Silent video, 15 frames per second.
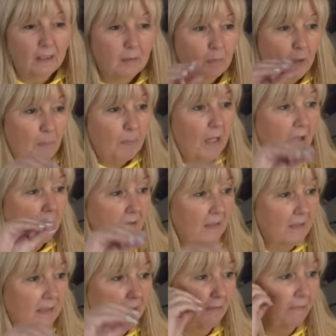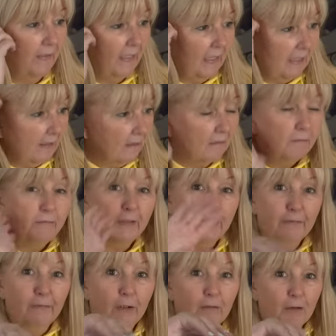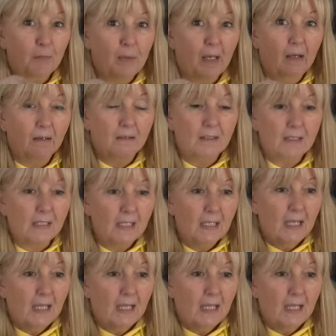my plugs to fit in for the foreign plugs.